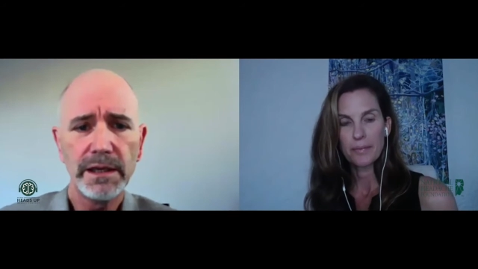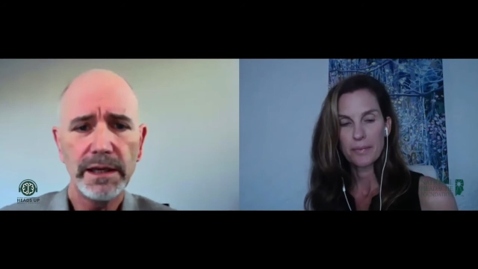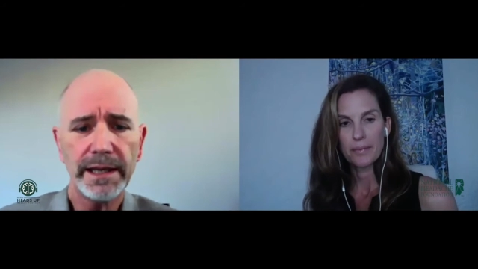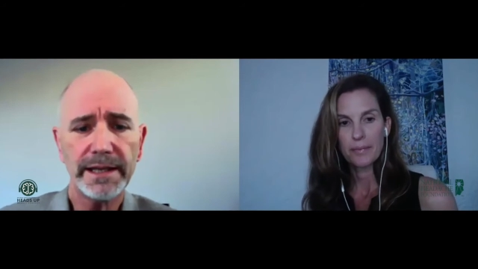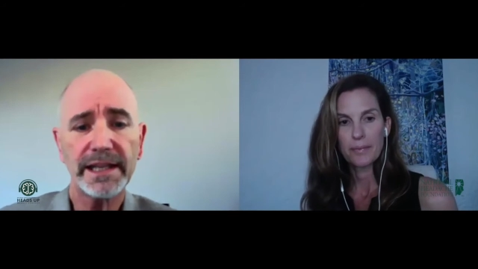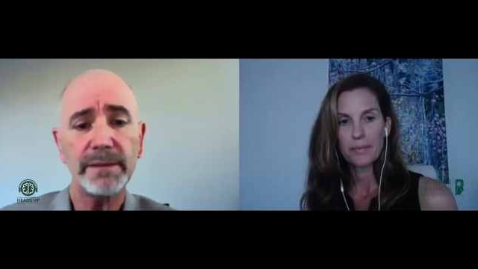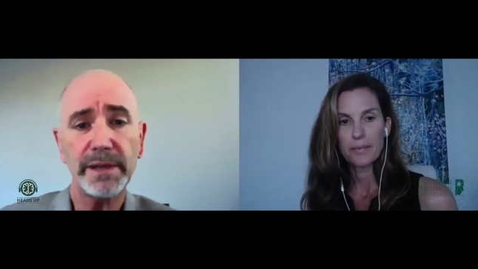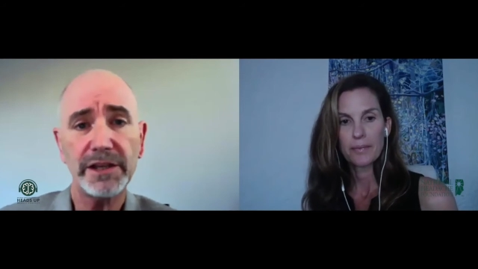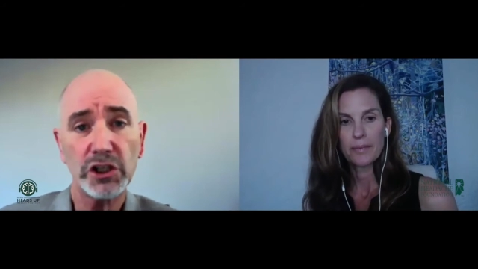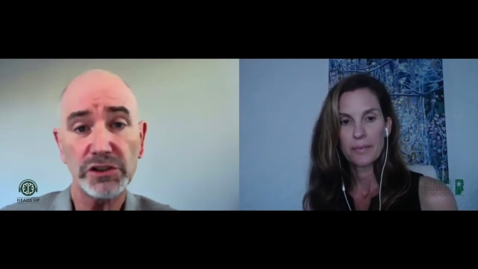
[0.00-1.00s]
Speaker 1: And it can be
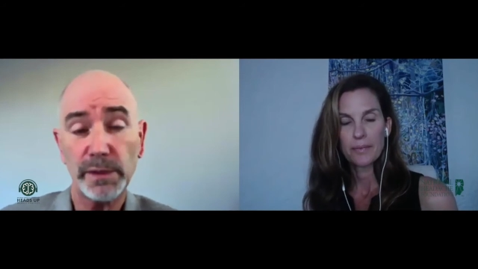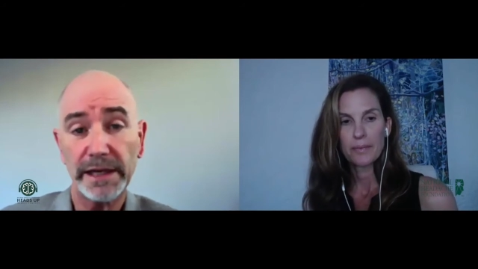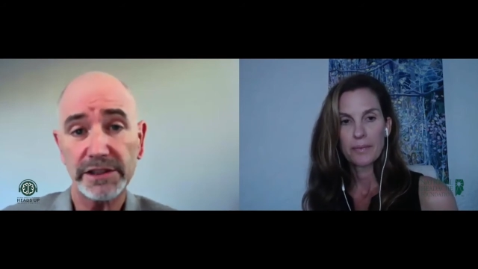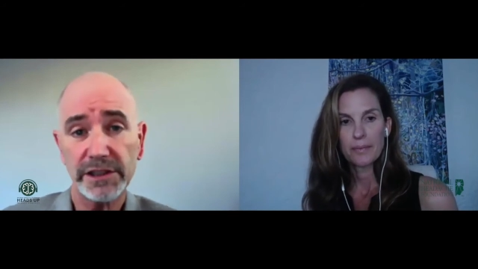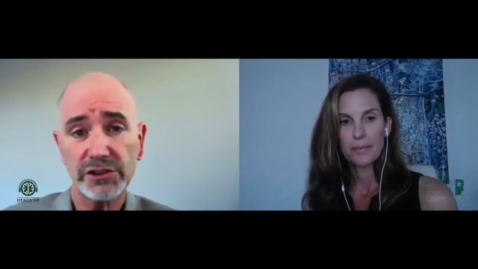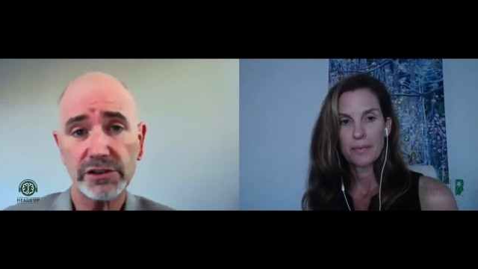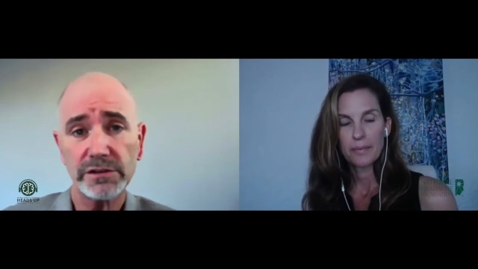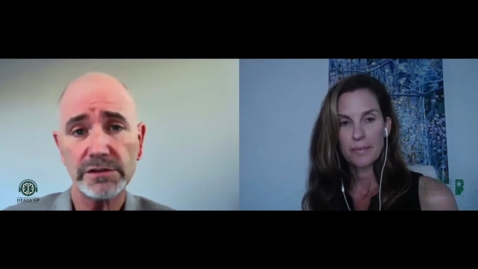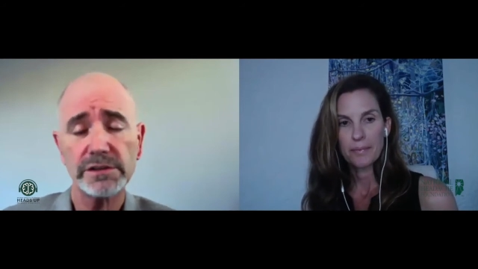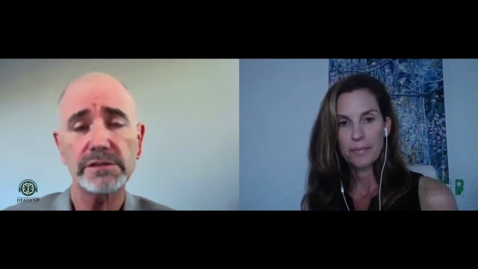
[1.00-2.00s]
nurse
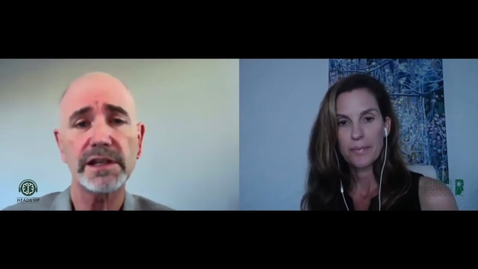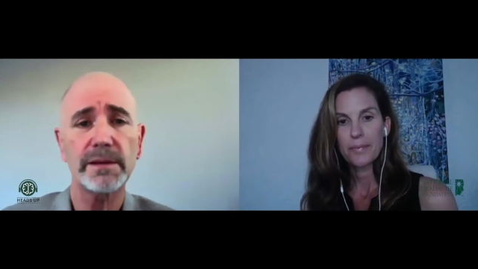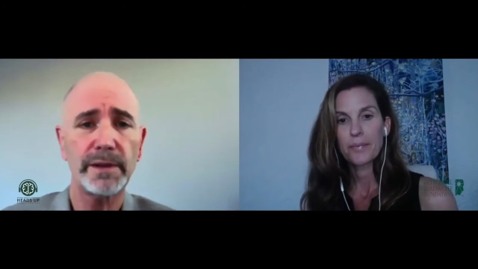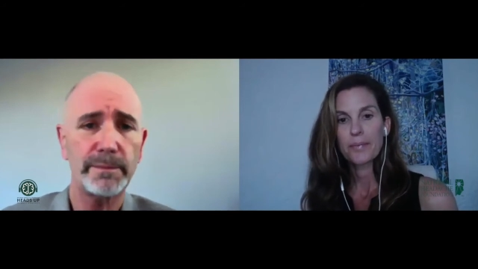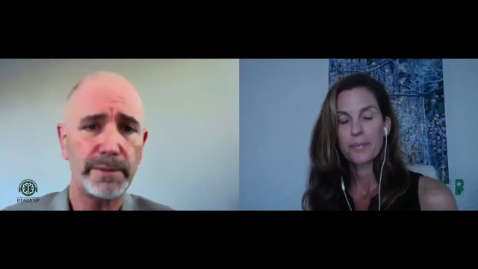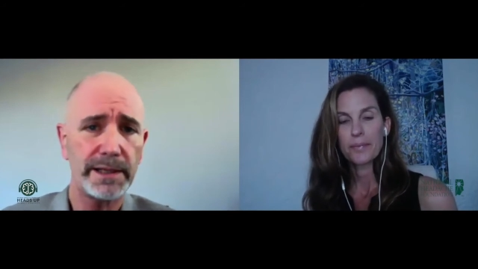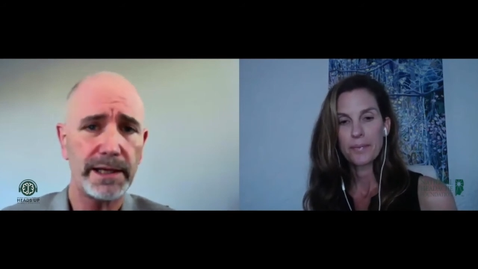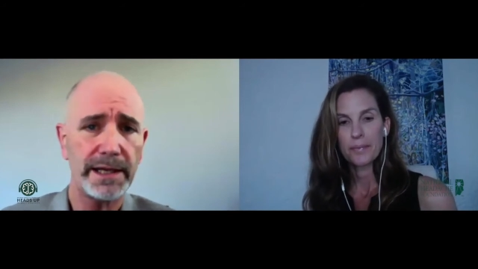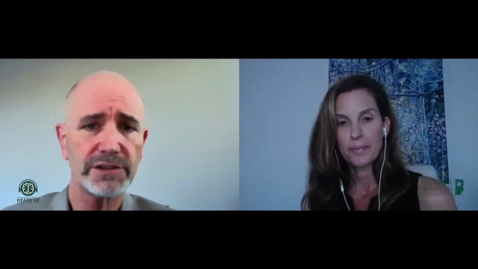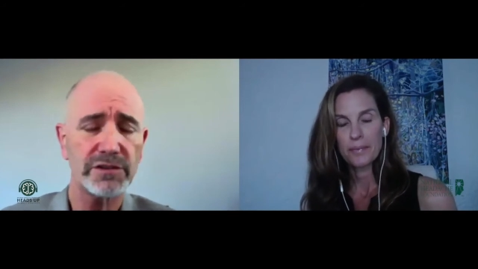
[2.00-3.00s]
practitioners, it can be
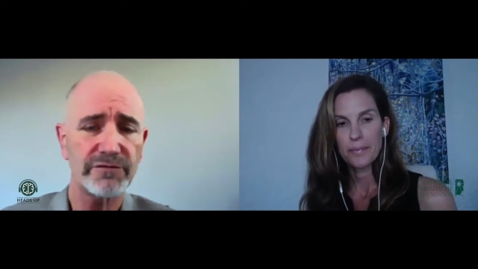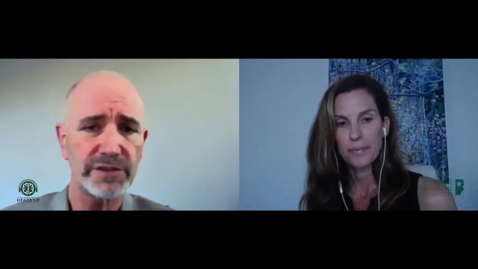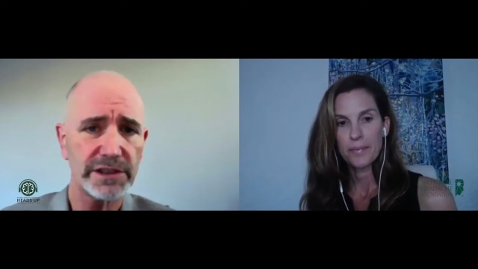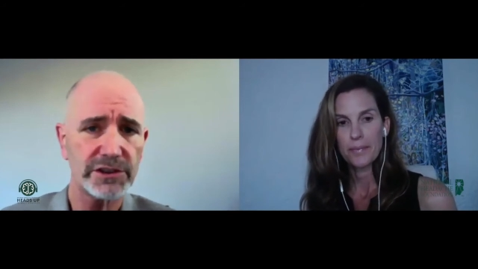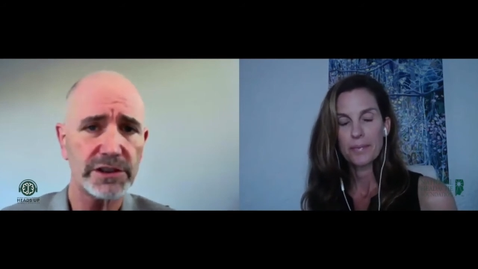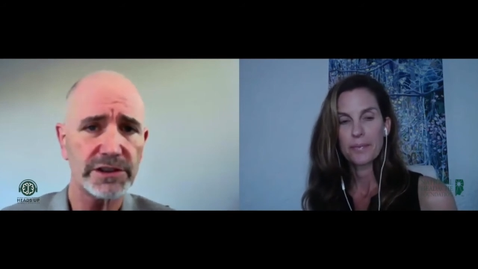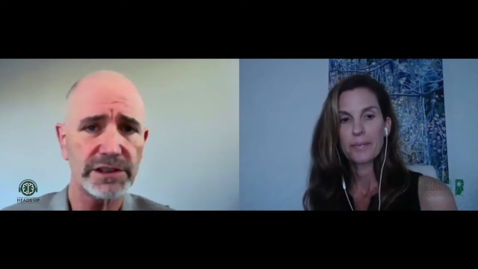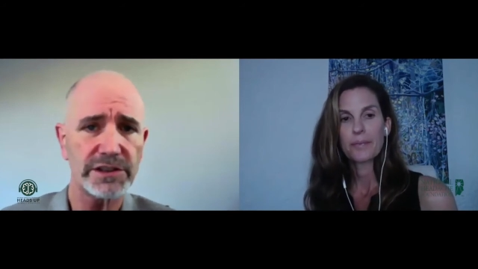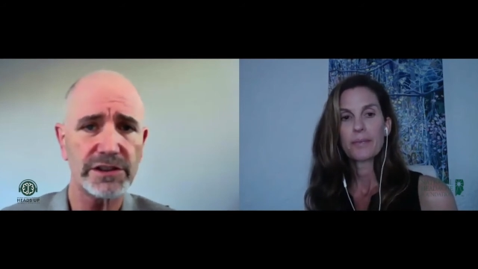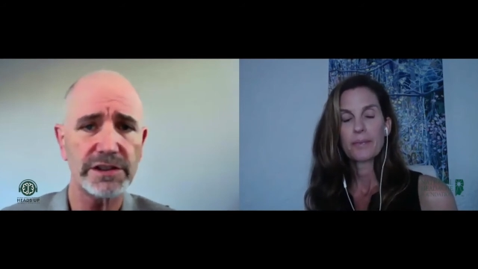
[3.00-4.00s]
PAs or physician
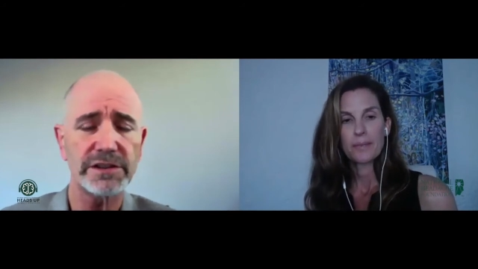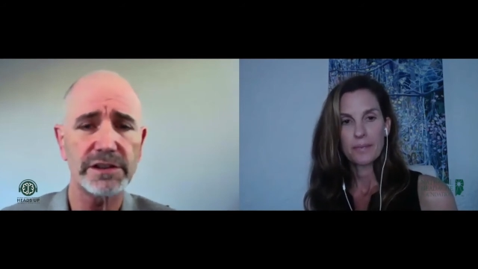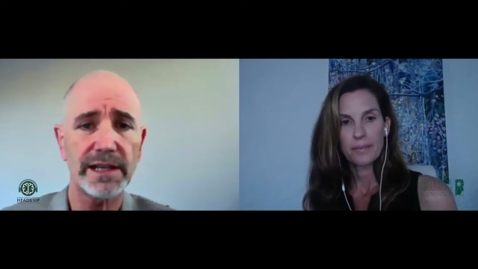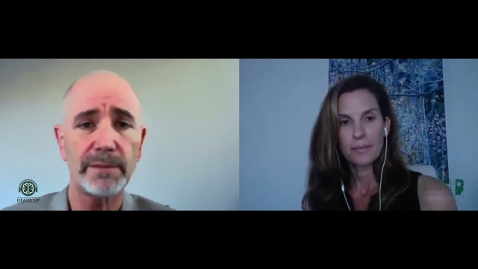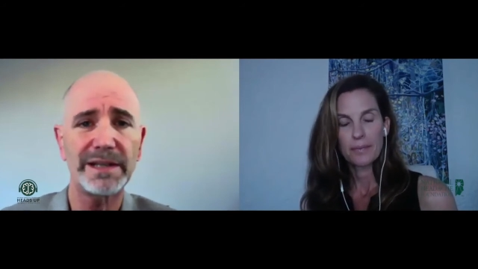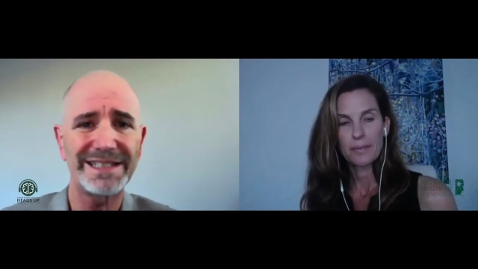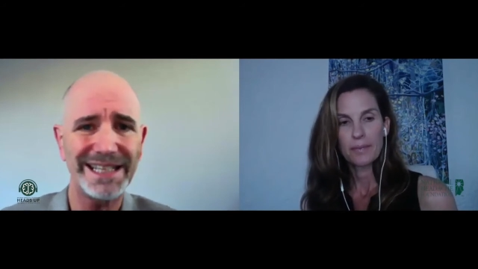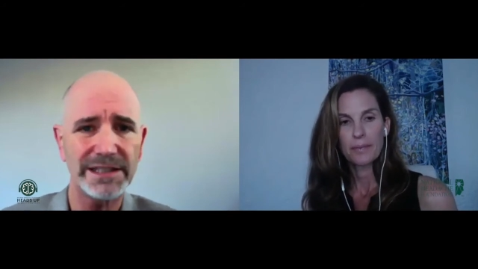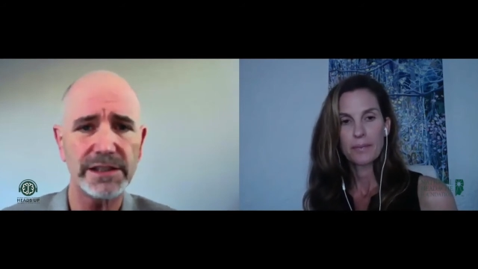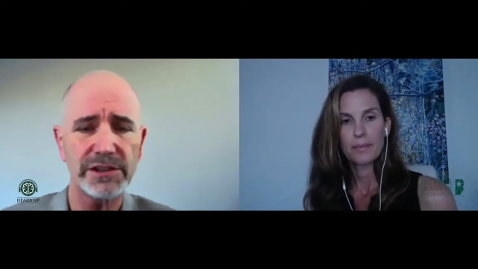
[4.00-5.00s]
assistants, can be
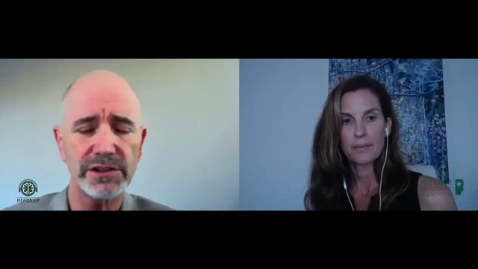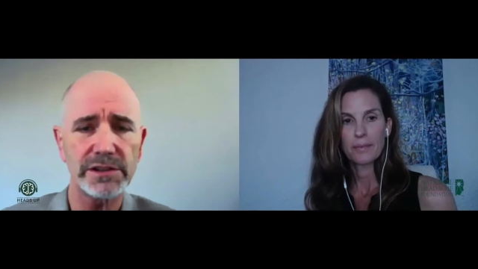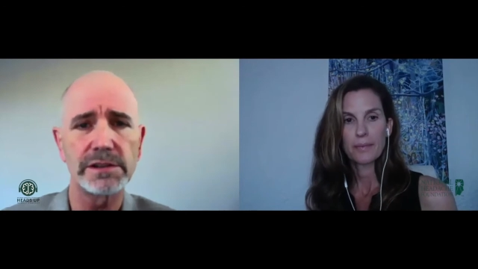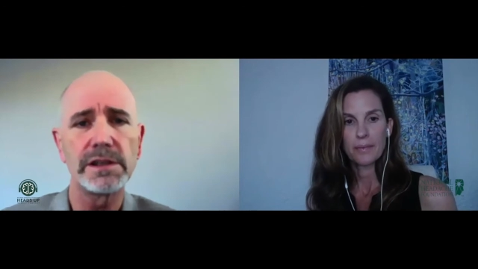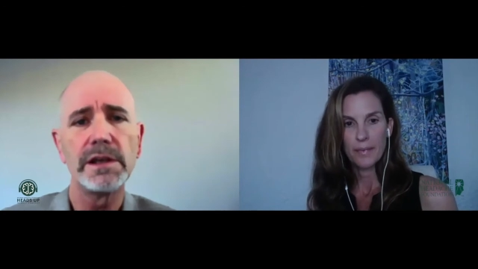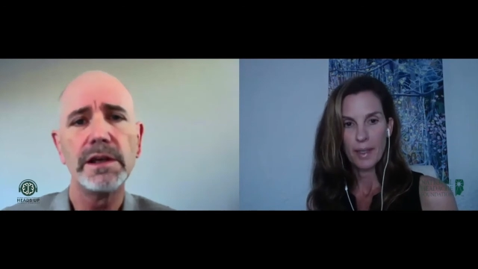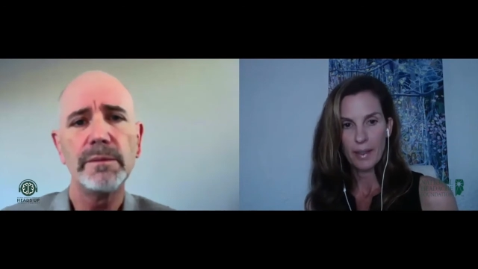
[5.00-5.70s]
dentists, okay.